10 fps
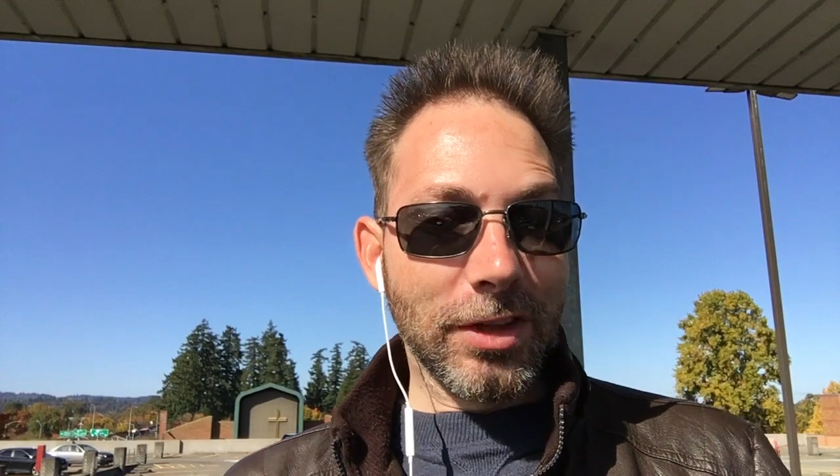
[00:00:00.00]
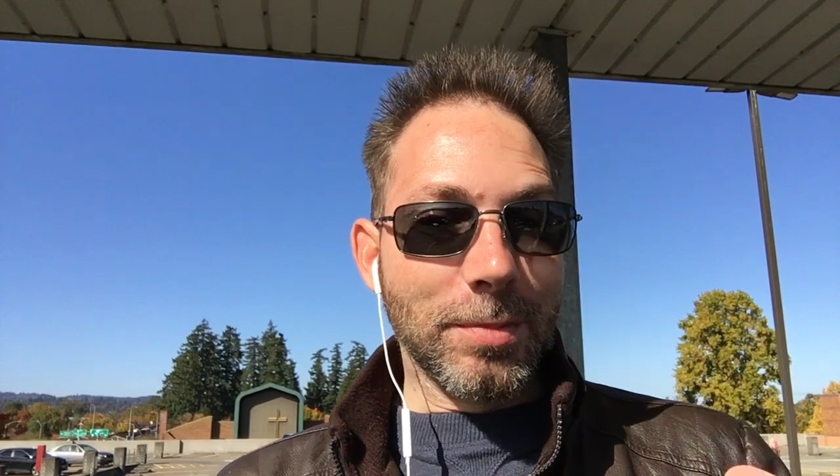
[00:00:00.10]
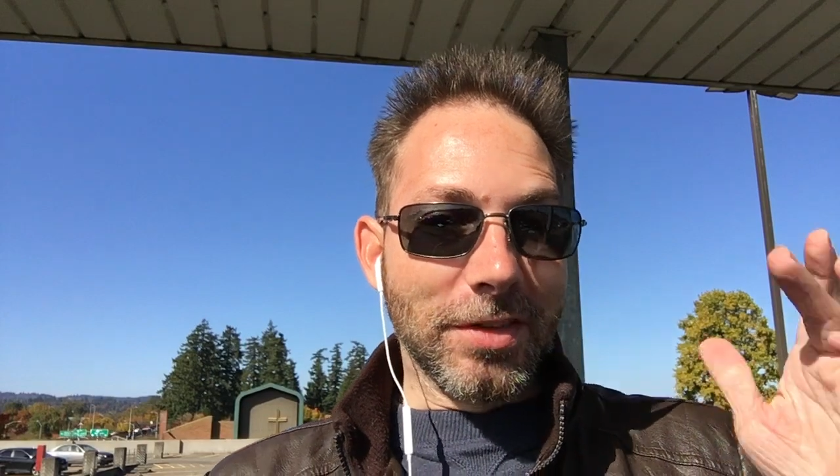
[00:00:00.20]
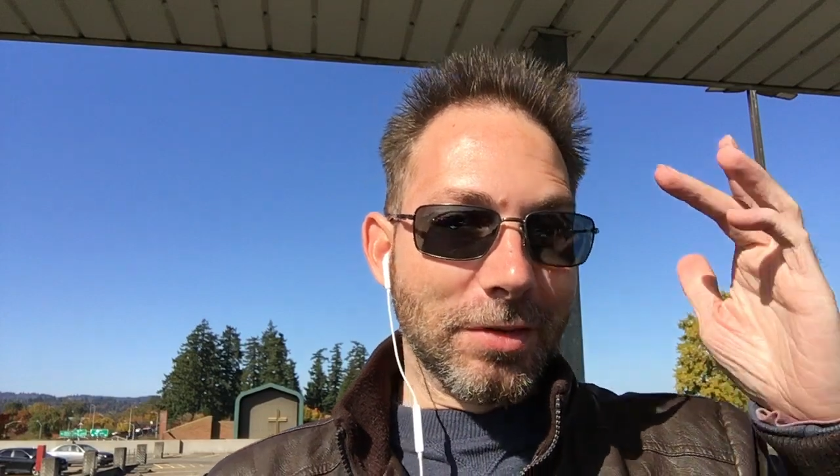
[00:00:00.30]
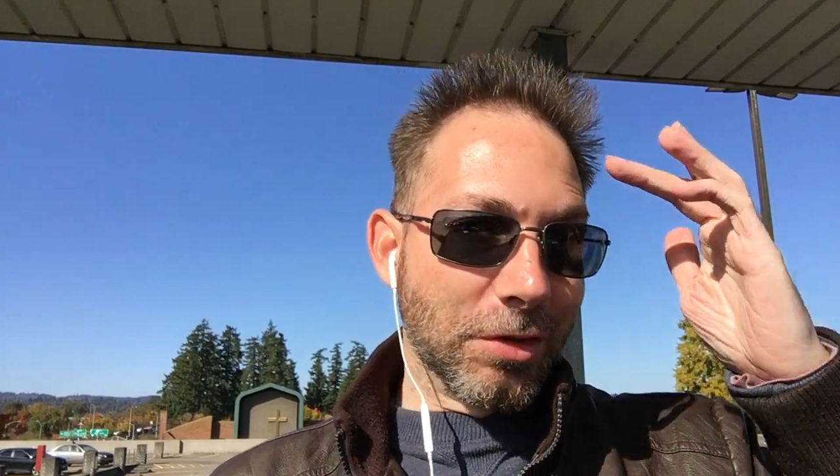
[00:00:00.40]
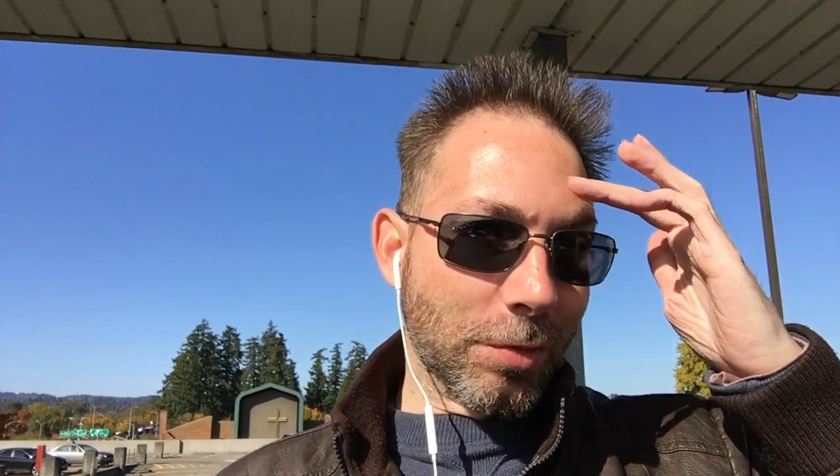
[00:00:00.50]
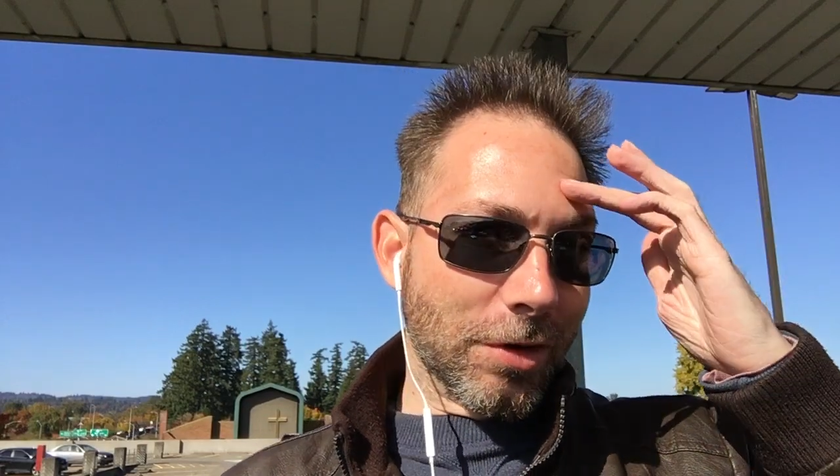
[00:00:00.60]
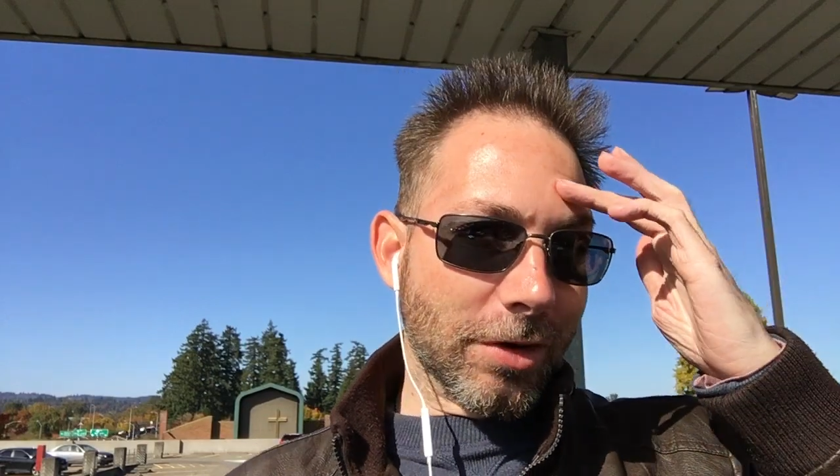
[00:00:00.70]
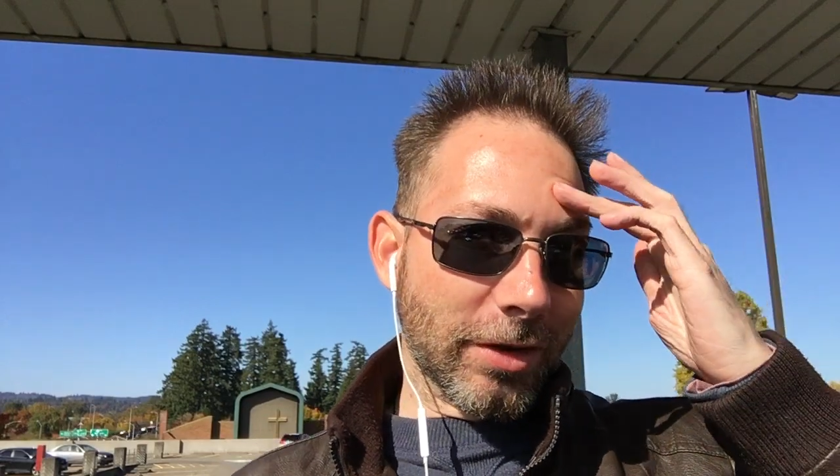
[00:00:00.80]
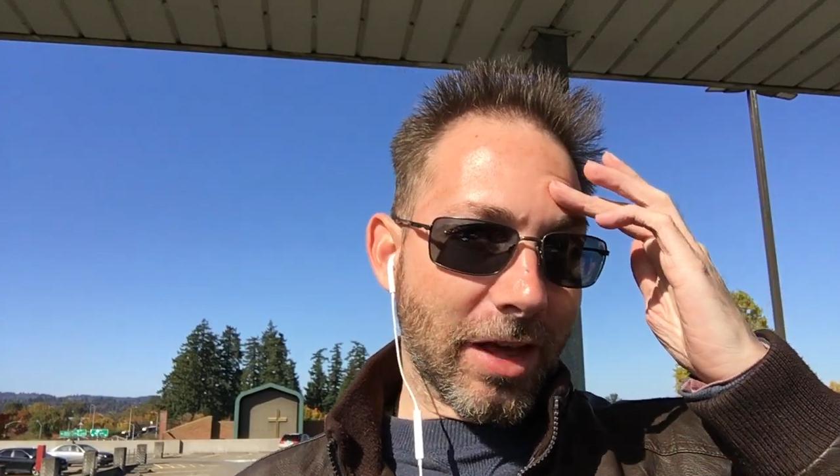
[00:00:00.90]
busy with
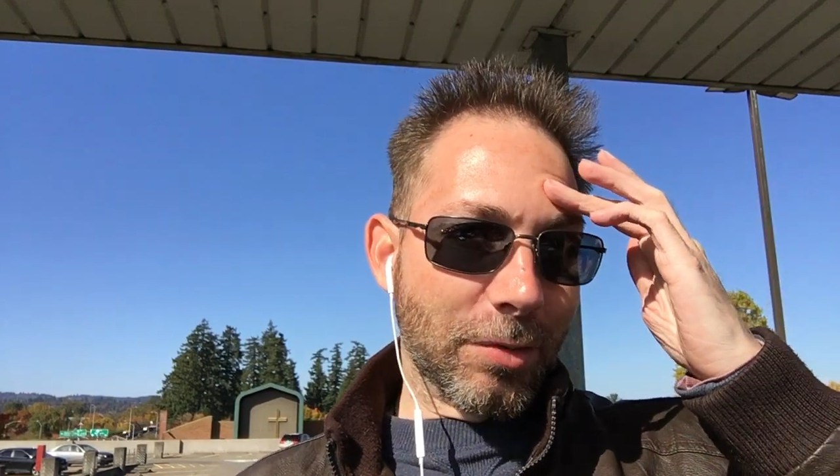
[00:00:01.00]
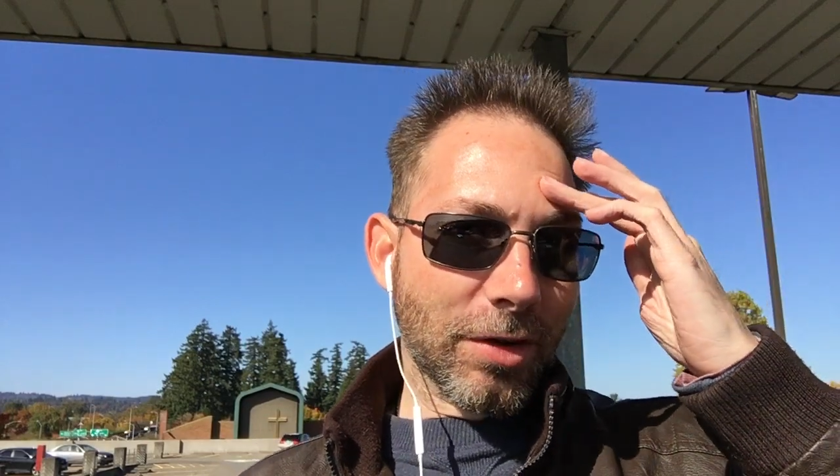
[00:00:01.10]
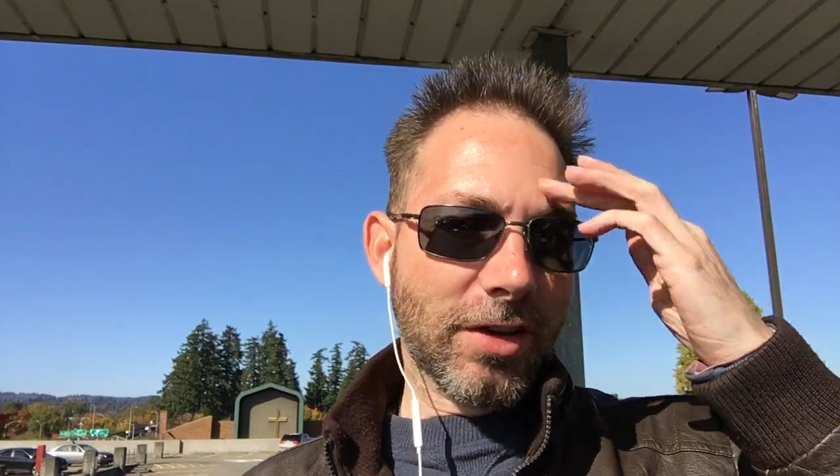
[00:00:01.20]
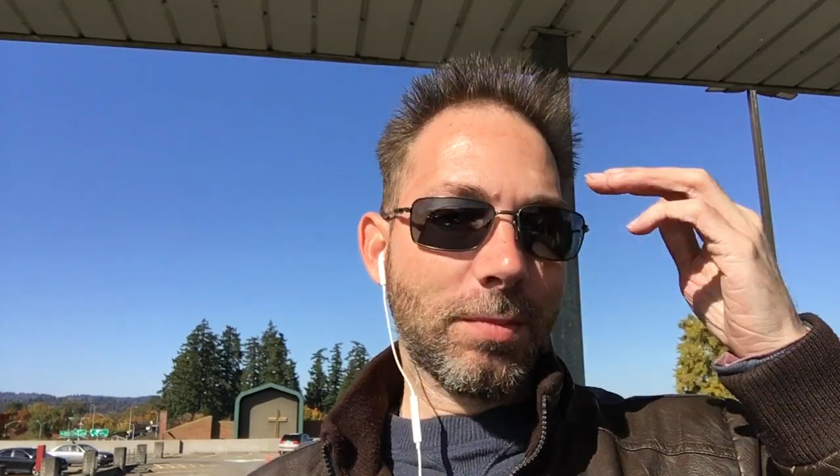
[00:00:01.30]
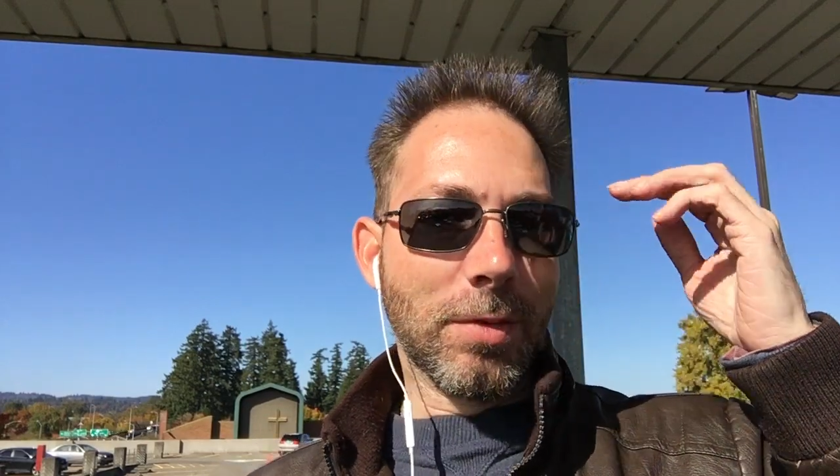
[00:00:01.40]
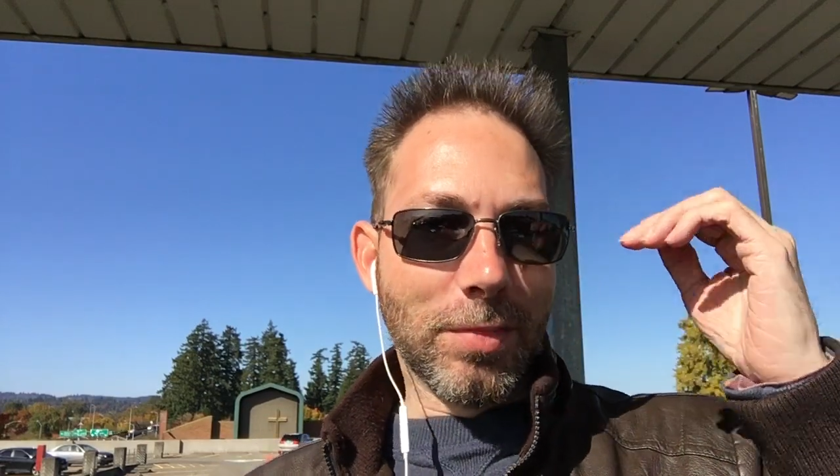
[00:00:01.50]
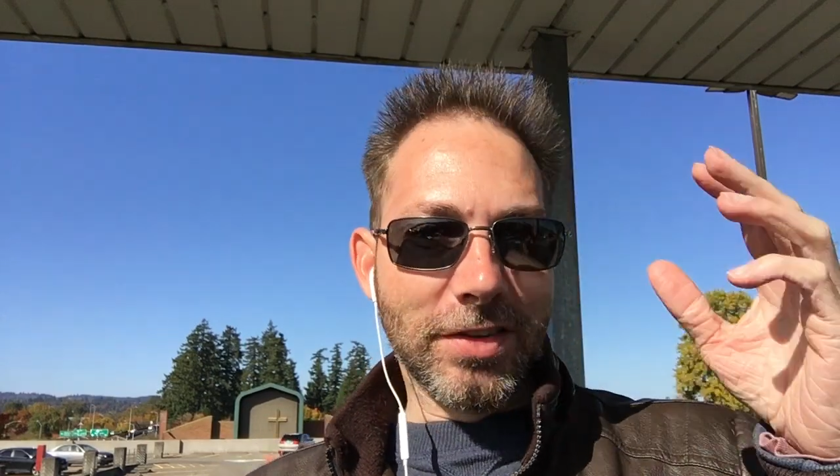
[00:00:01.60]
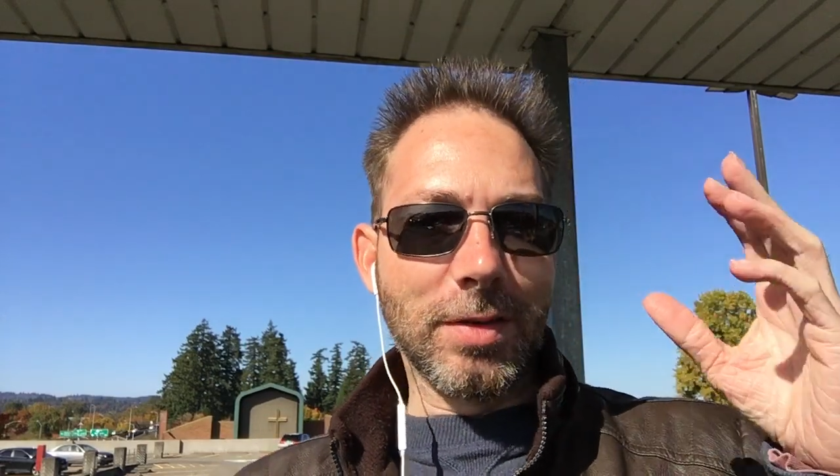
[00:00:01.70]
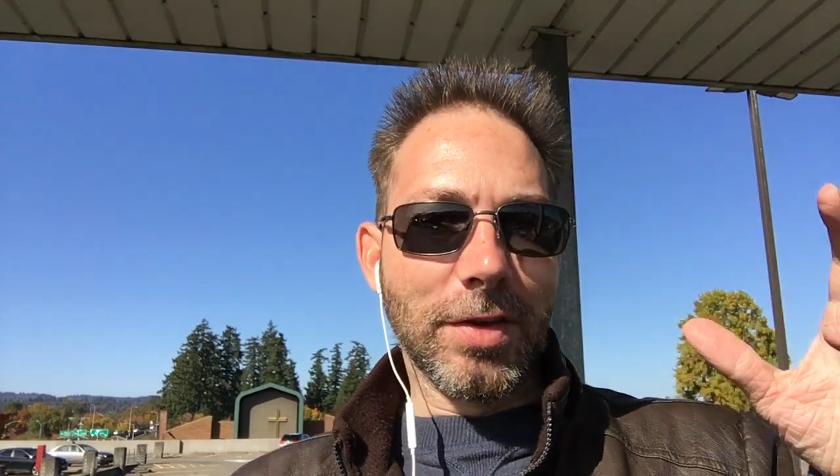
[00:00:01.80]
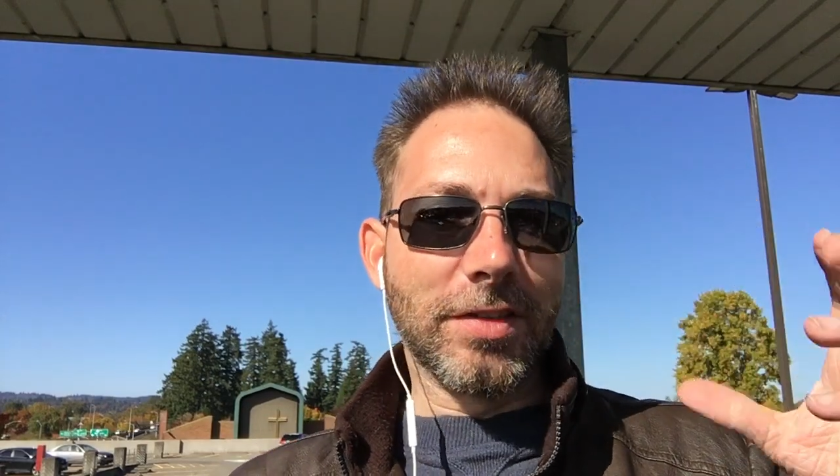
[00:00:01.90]
work. Like, work has been
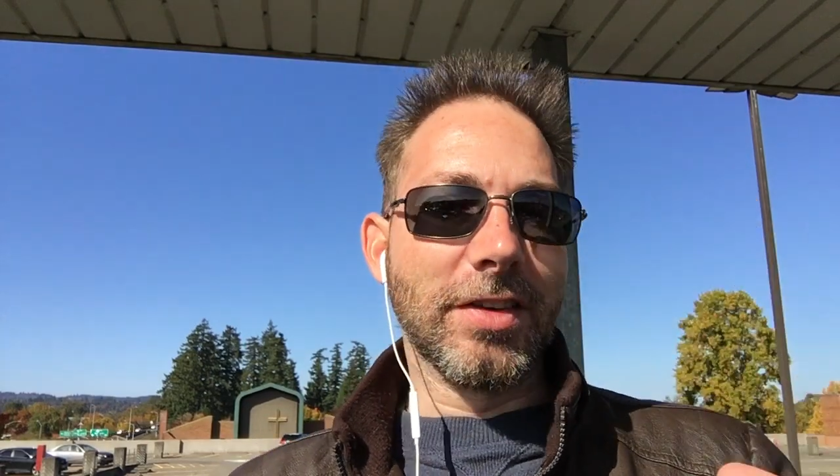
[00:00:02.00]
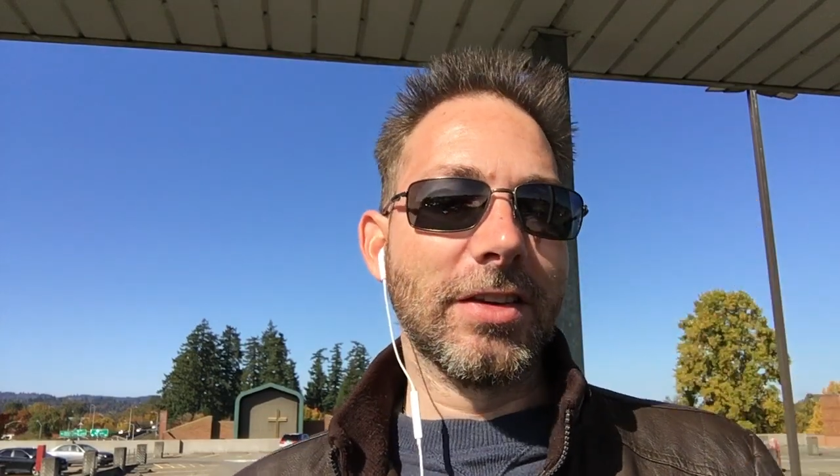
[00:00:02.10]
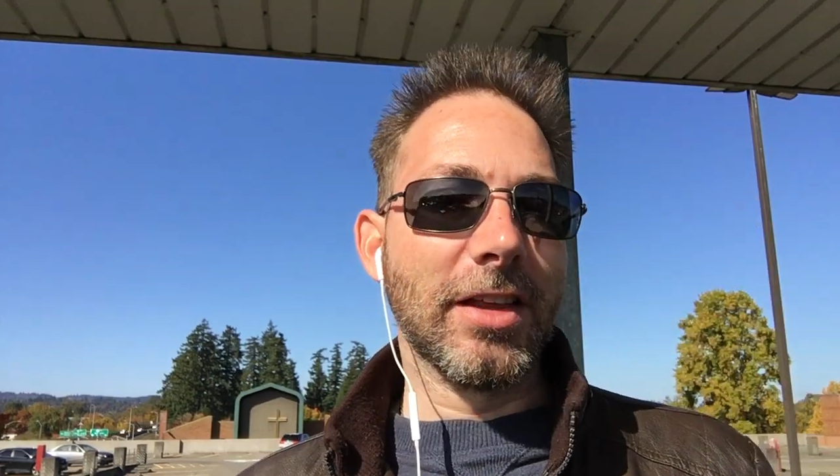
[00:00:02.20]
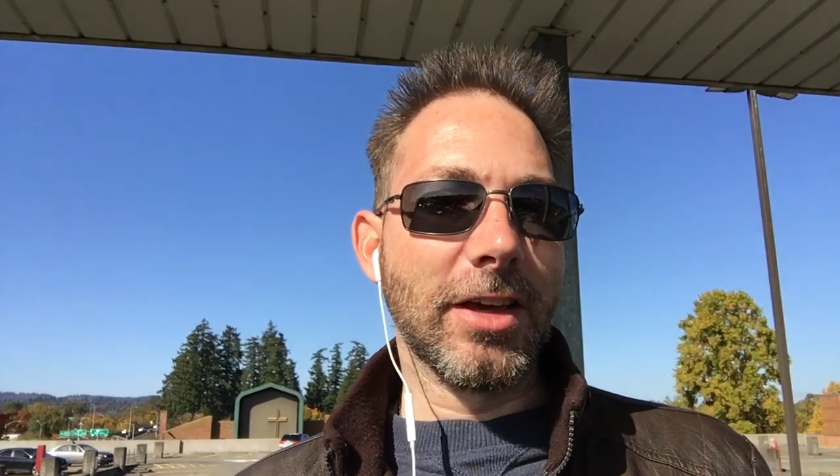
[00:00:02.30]
busy.